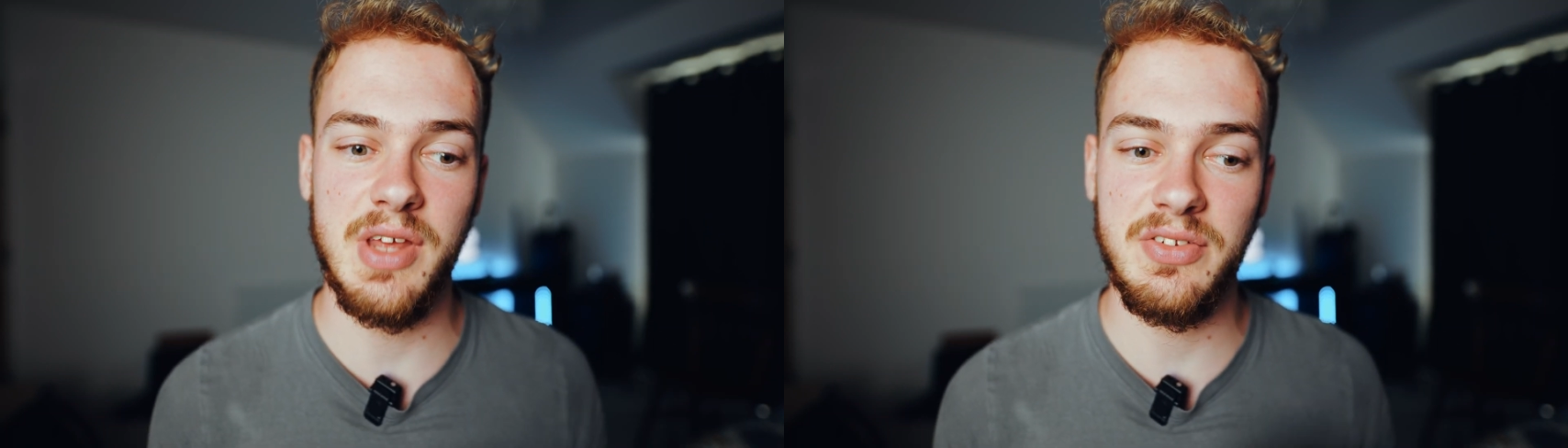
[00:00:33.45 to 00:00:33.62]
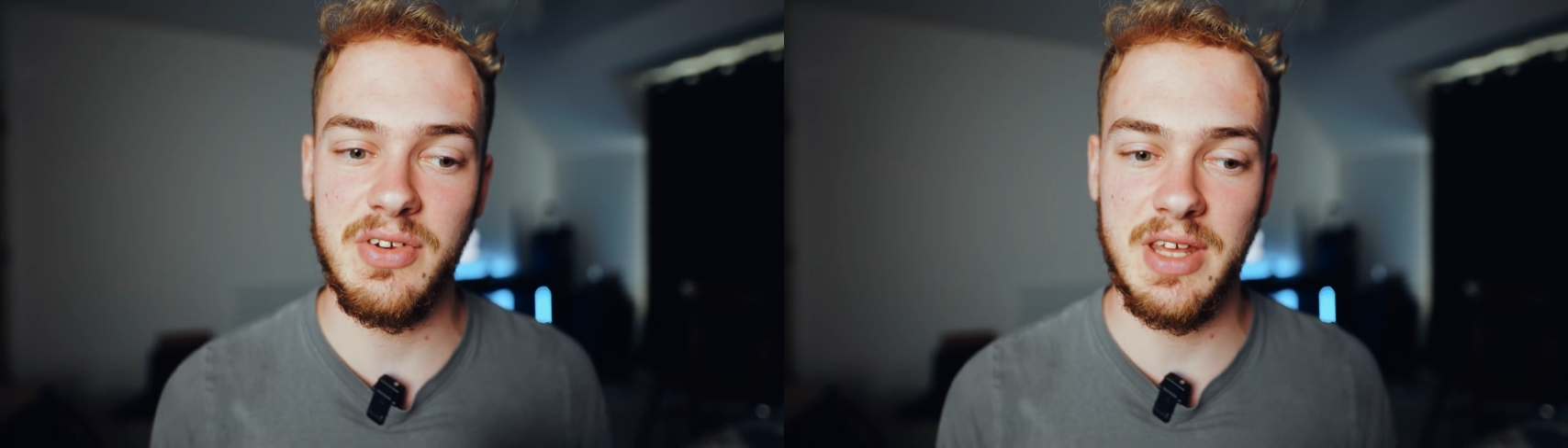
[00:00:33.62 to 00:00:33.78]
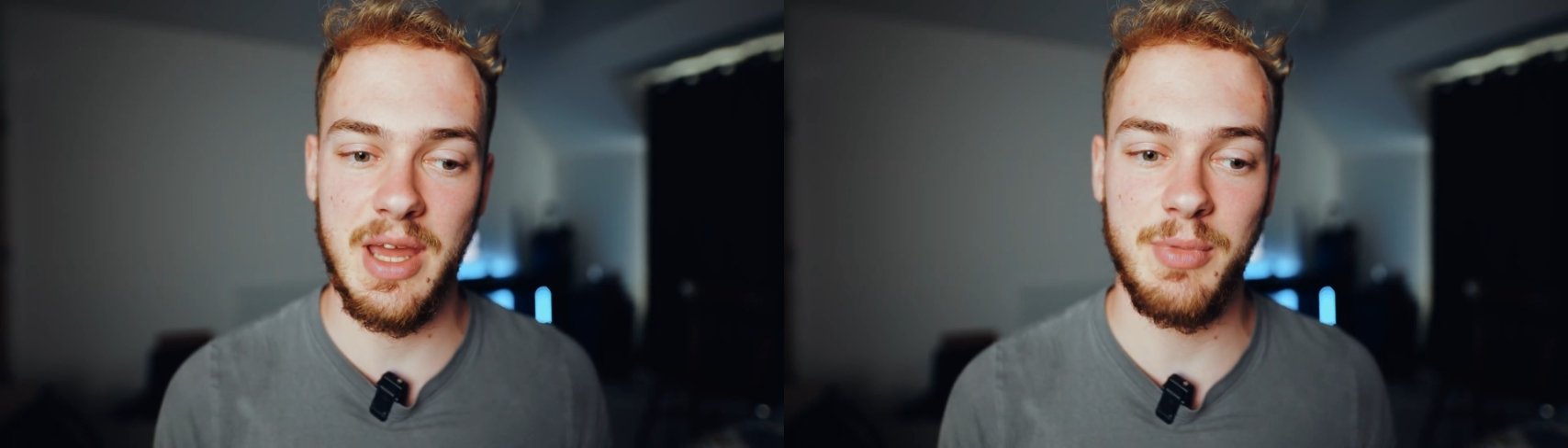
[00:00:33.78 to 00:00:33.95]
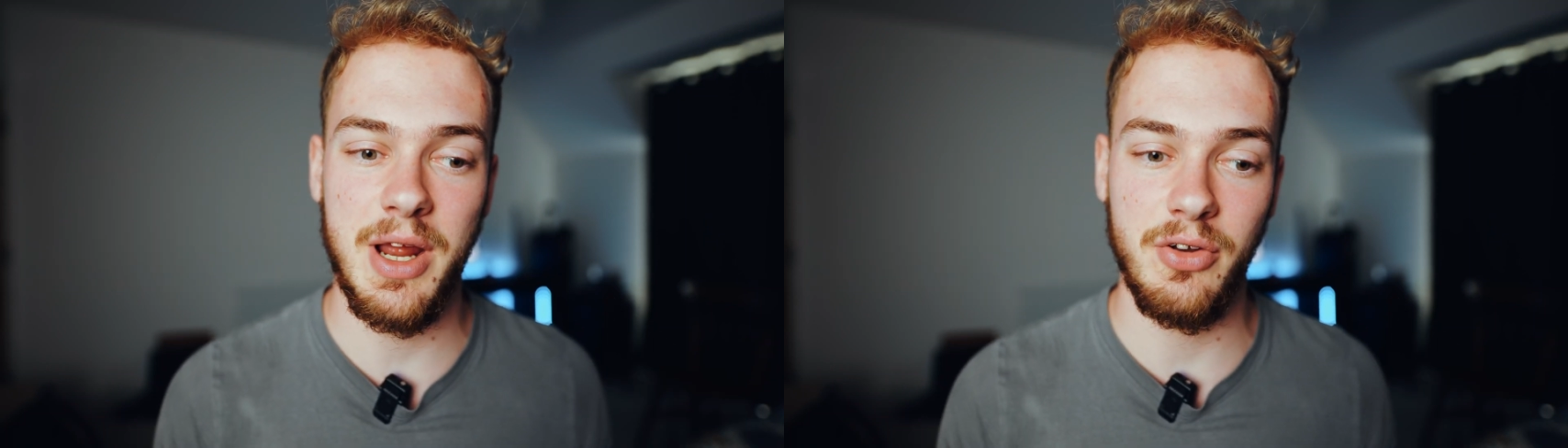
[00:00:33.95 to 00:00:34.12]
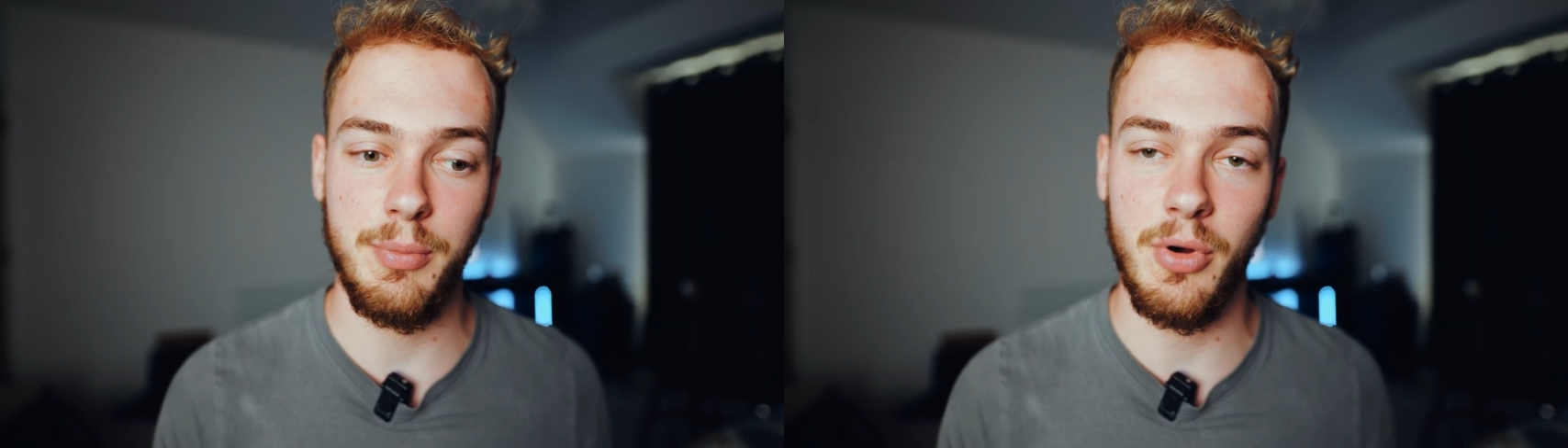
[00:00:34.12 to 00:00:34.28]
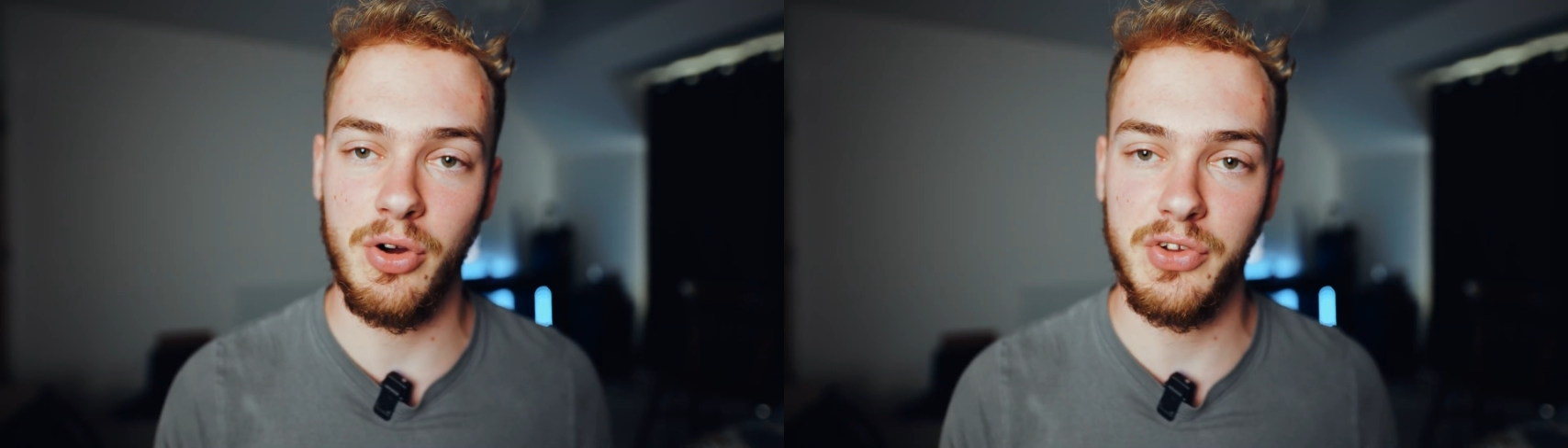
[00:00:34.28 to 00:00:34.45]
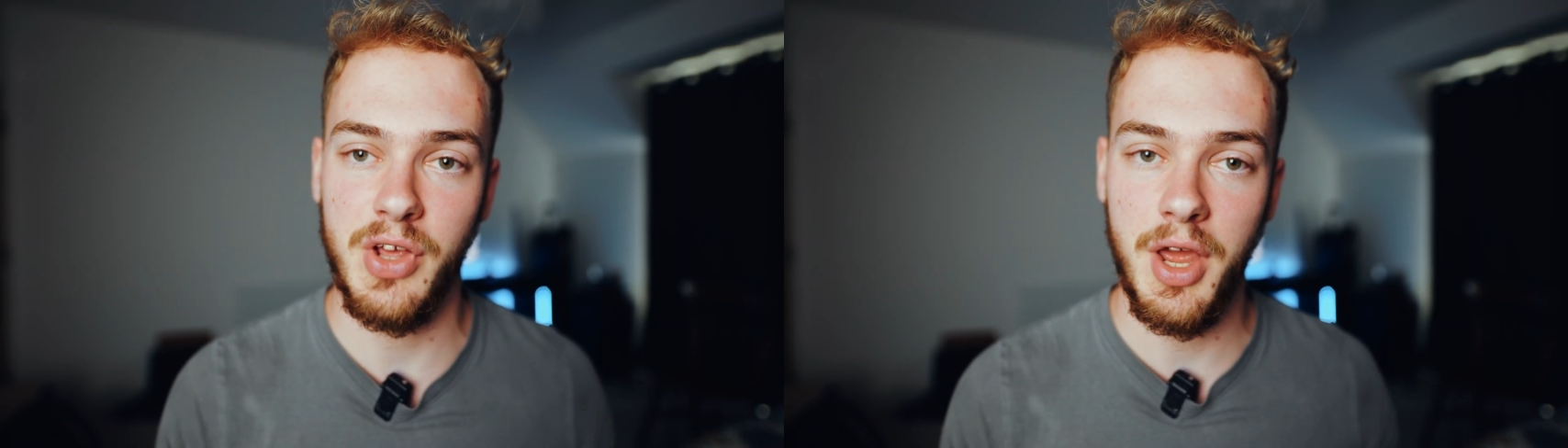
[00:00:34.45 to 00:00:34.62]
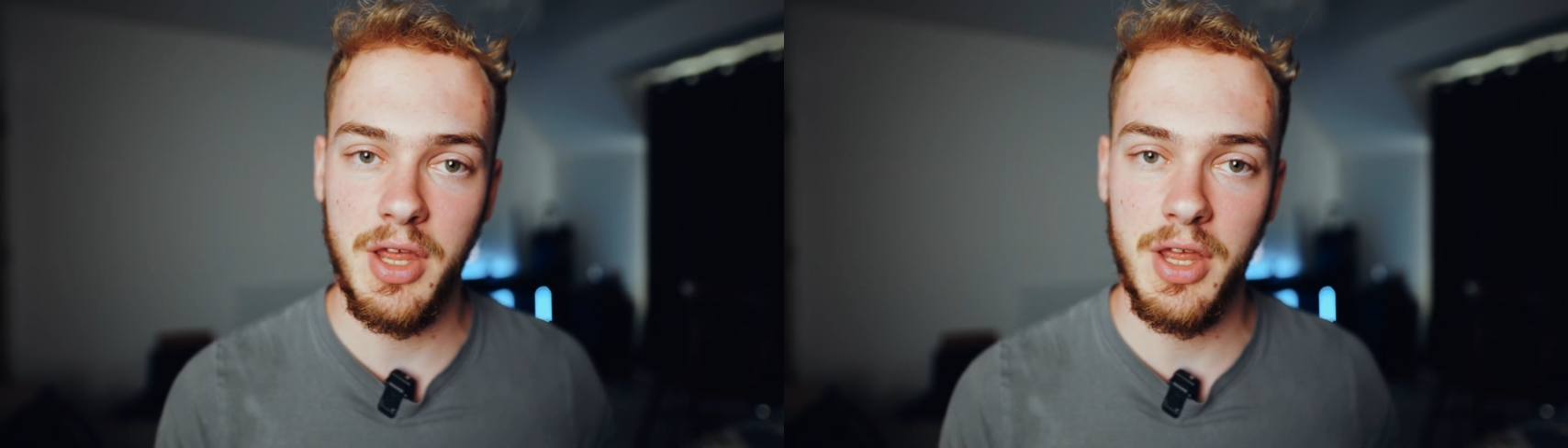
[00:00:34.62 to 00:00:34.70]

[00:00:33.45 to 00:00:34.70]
getting the camera out of the box,